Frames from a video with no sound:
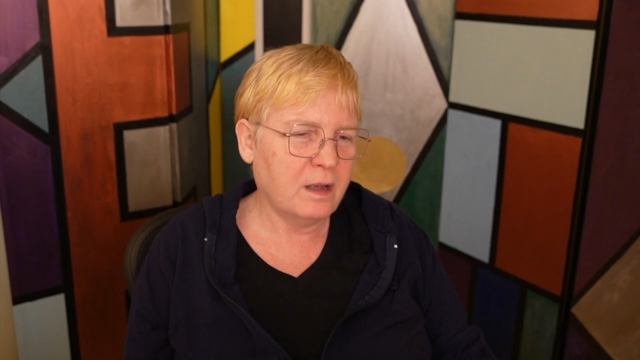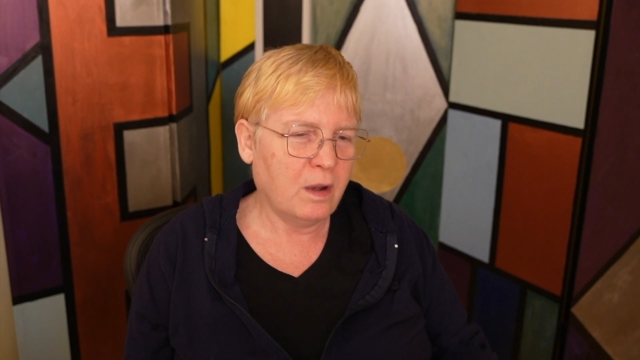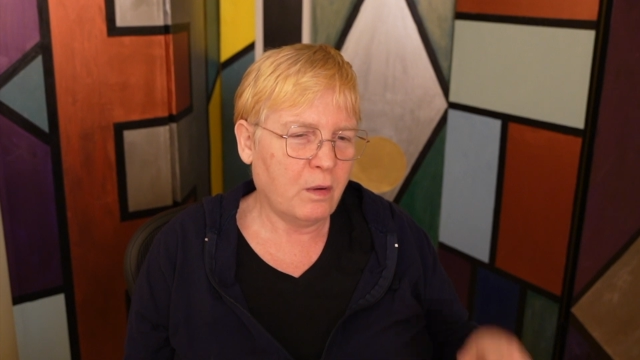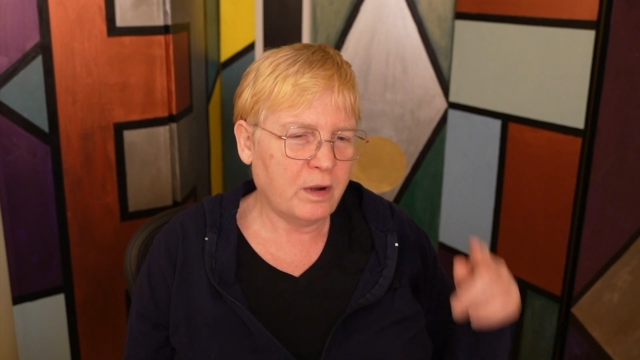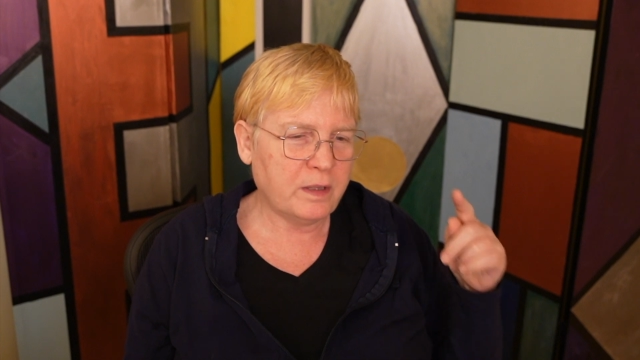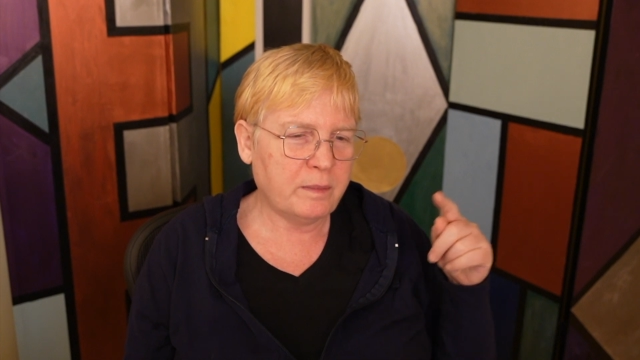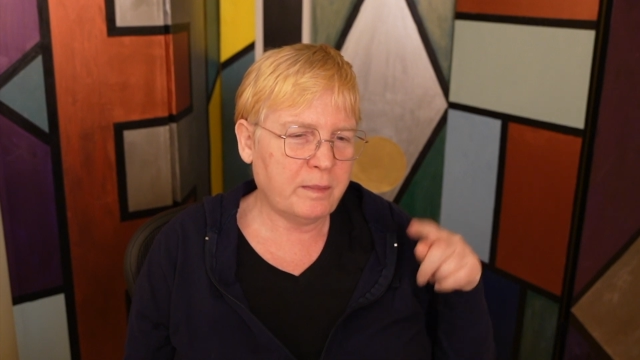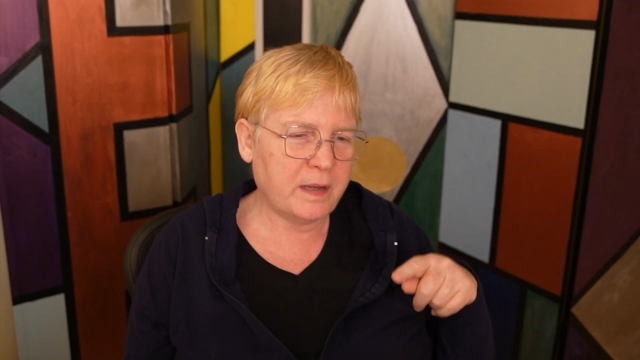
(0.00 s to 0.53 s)
or
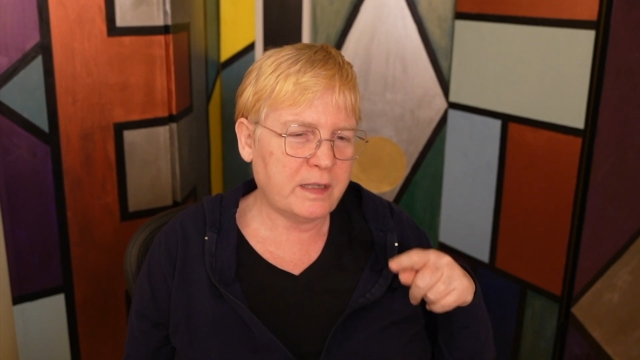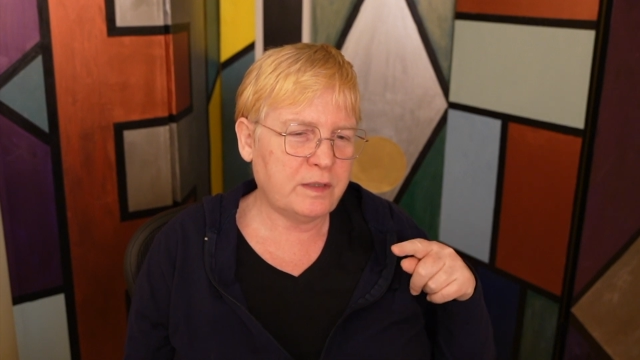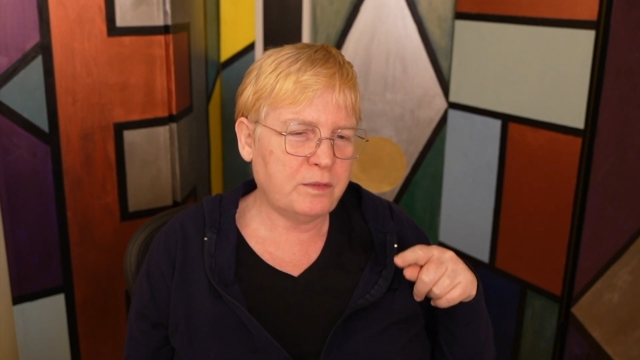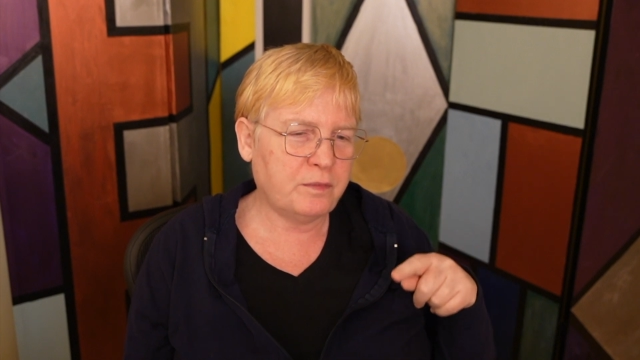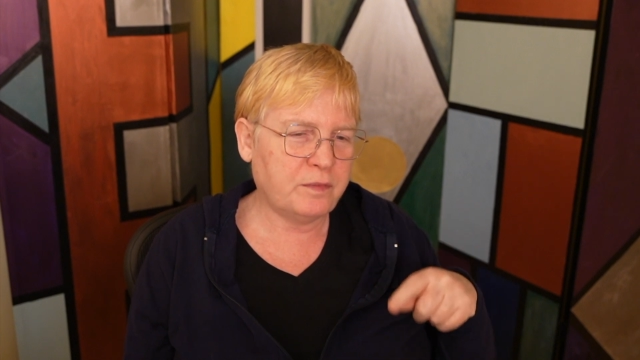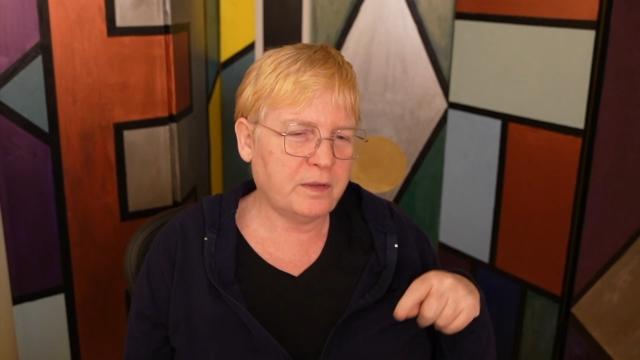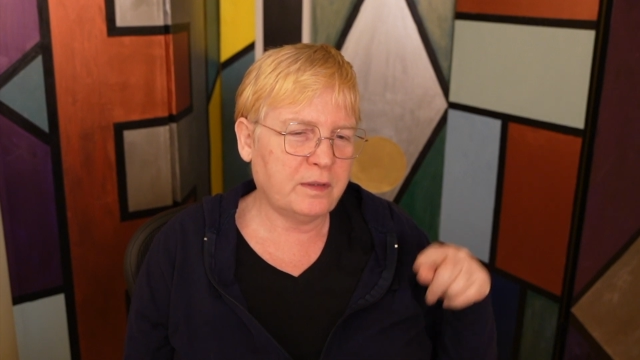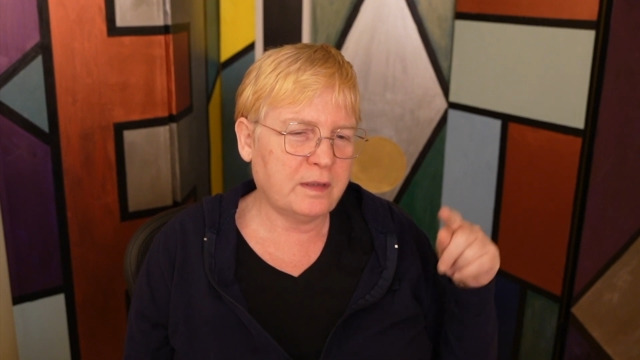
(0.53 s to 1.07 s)
it makes you
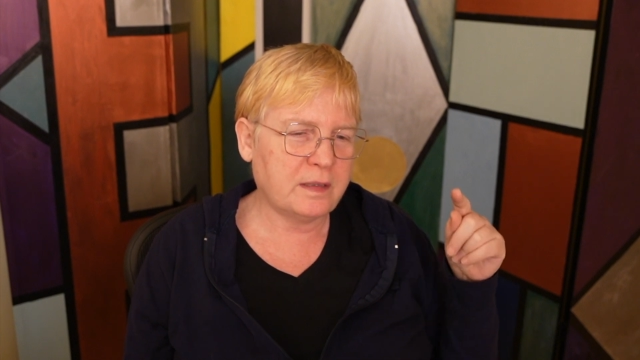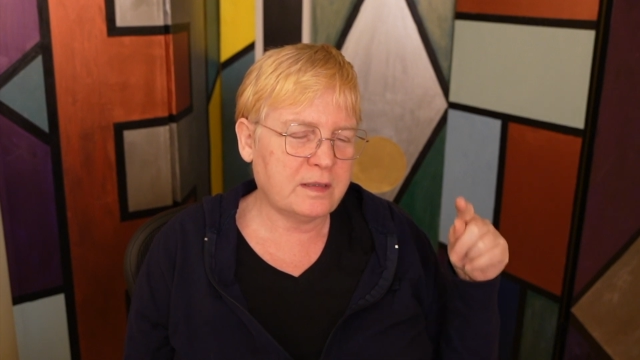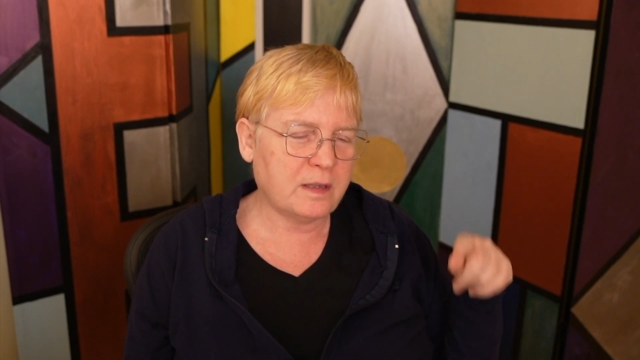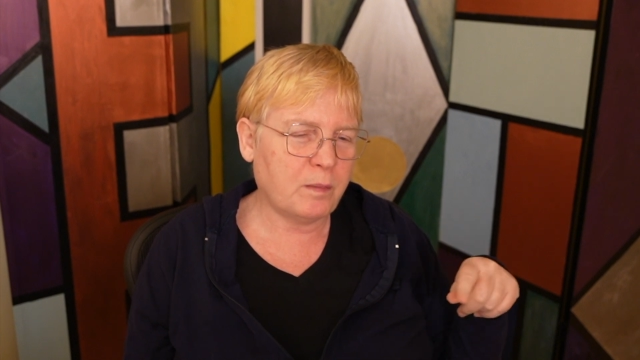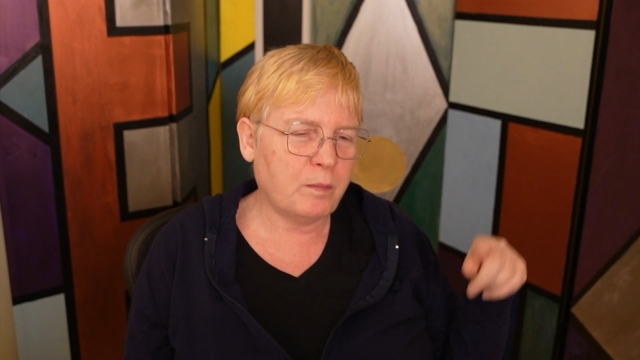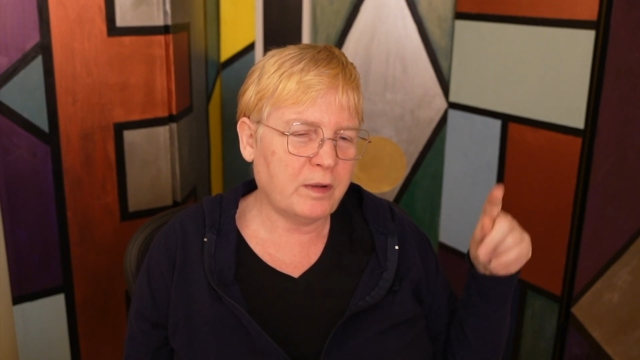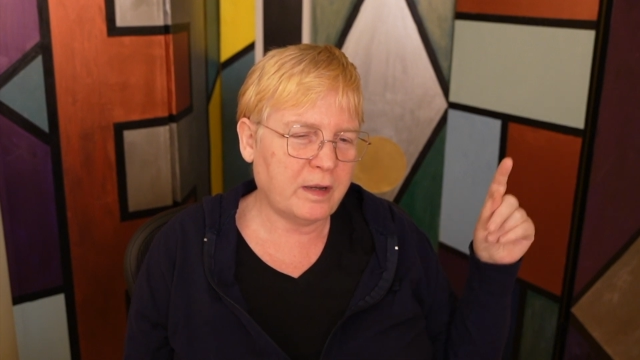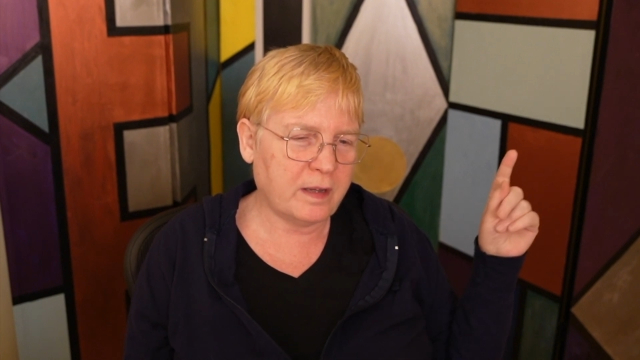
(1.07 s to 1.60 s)
feel that
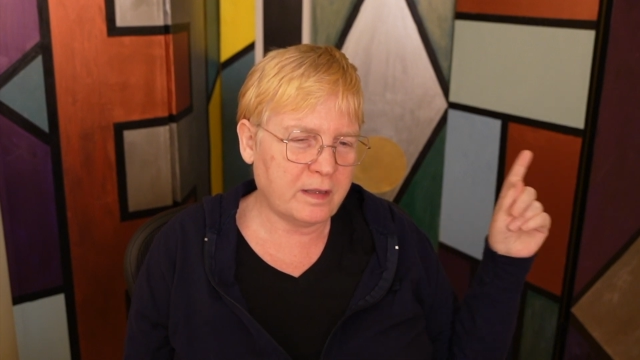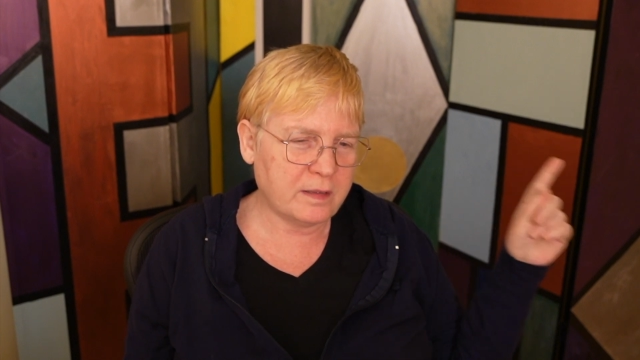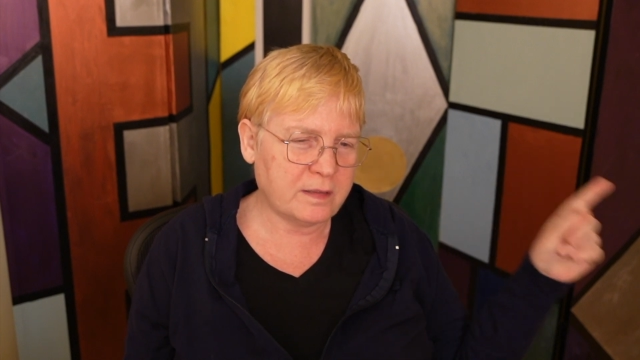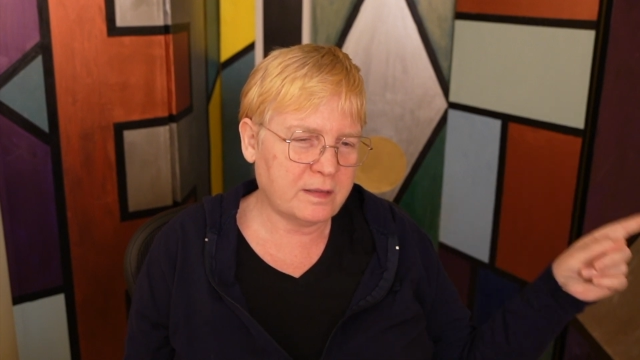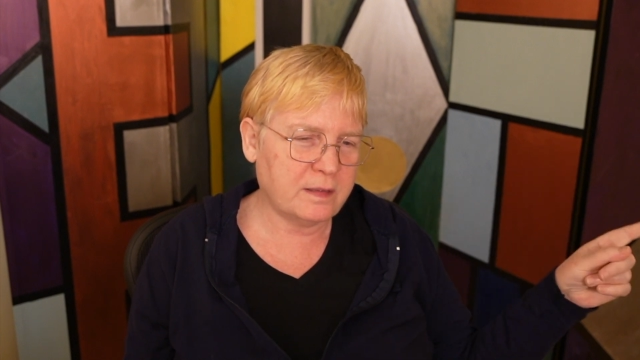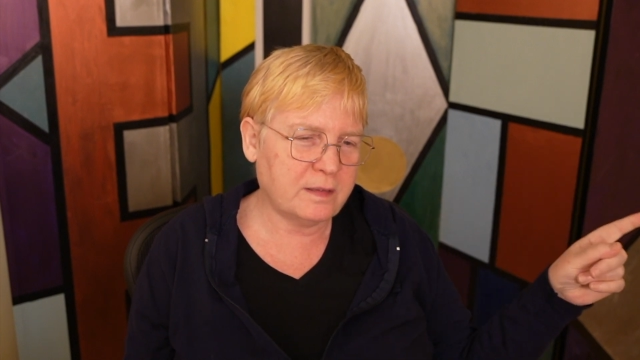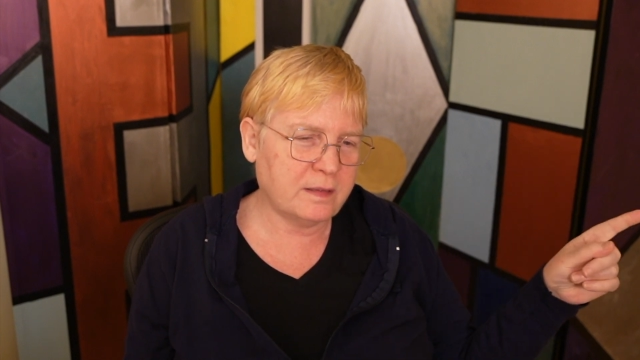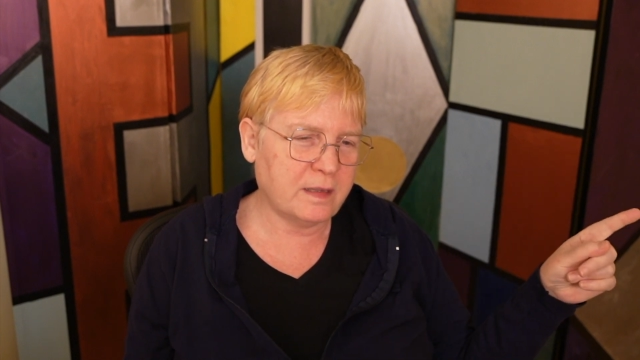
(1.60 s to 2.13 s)
someone else
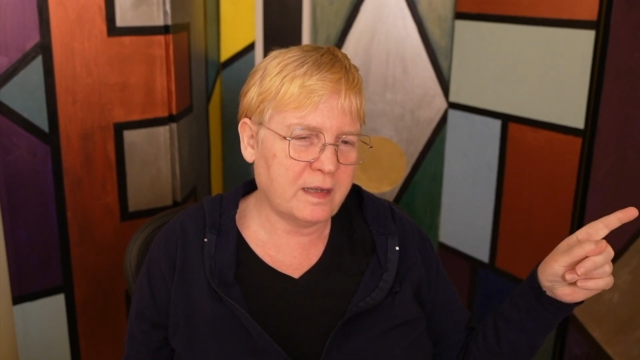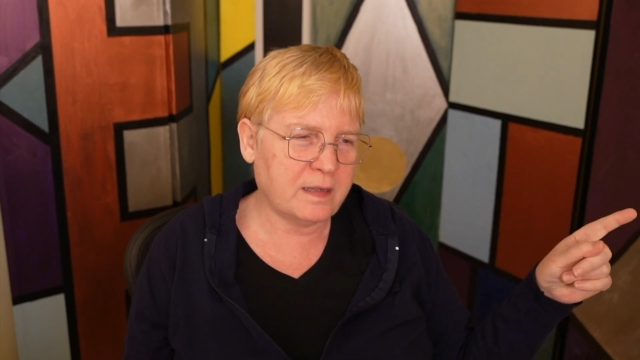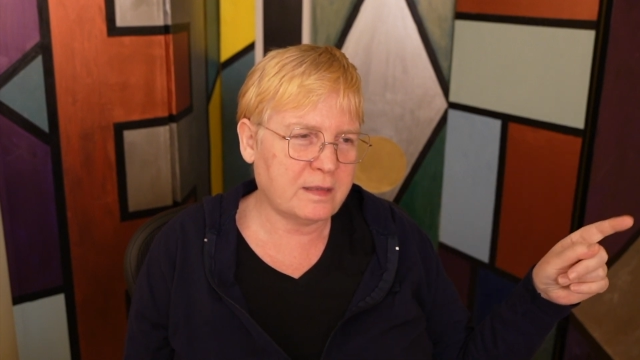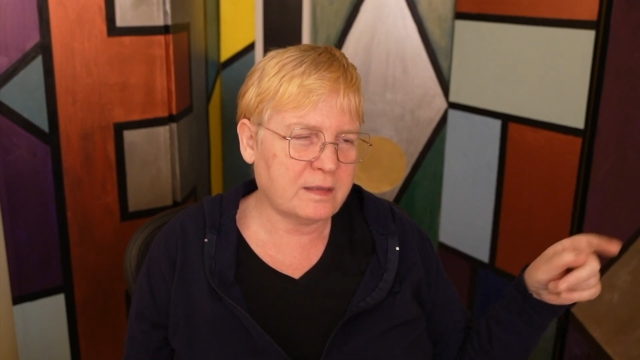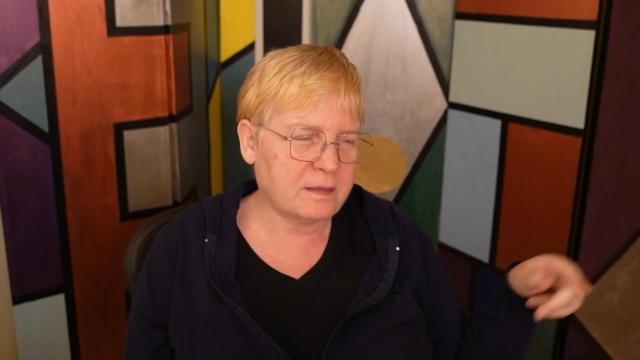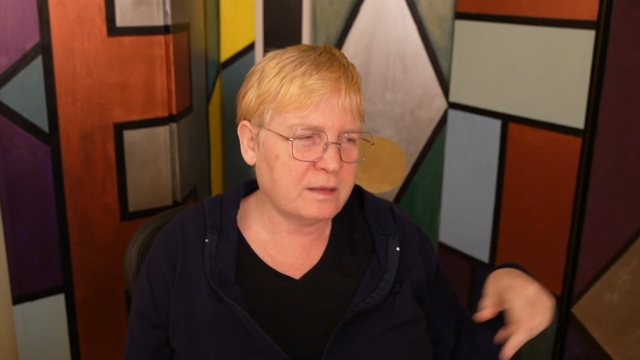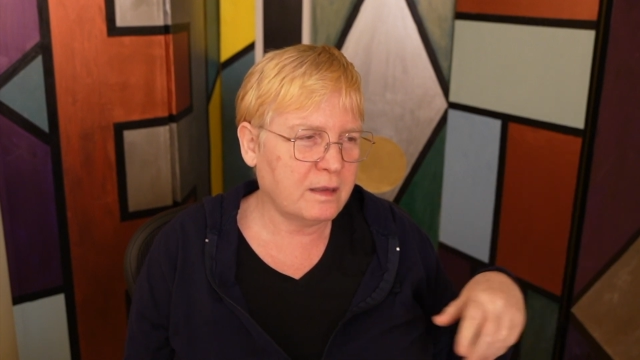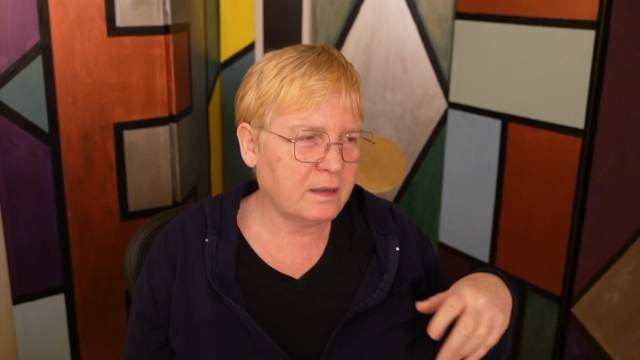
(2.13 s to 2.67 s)
is
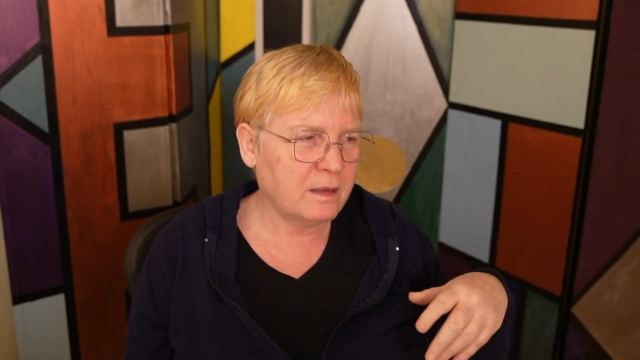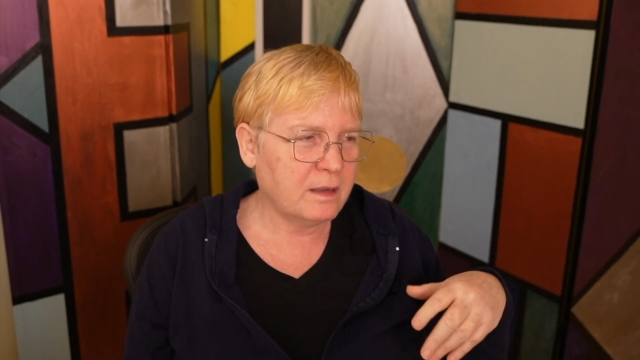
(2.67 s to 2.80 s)
less.